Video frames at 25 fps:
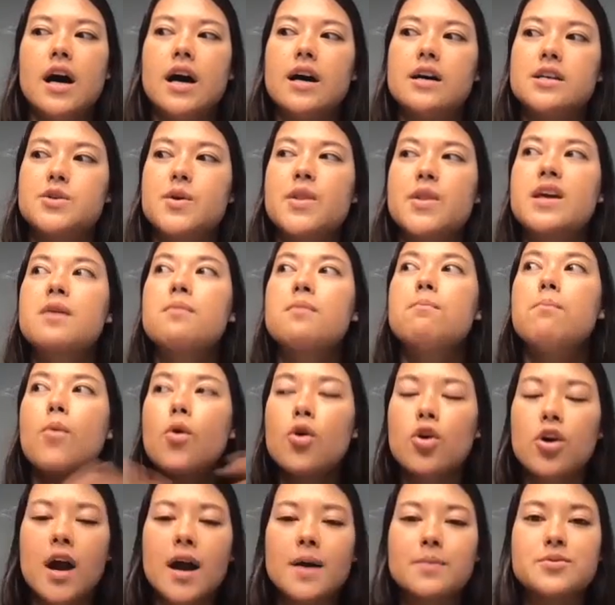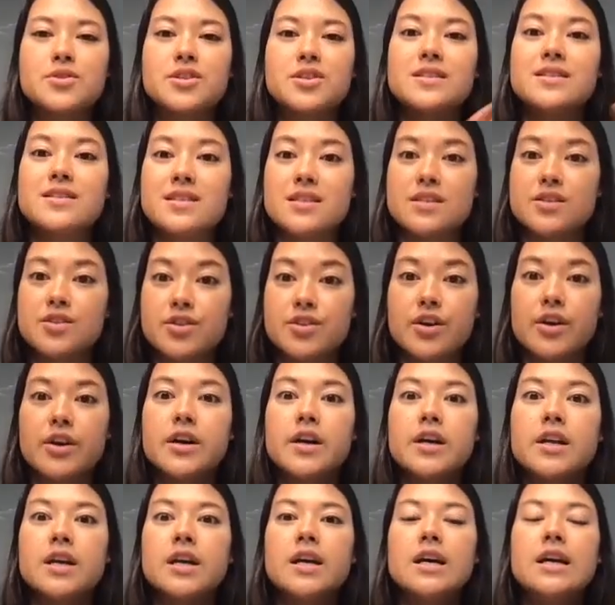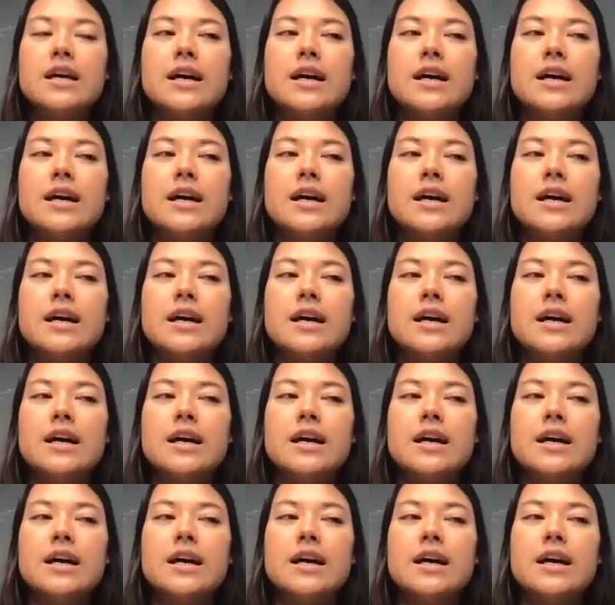So I think more options is good.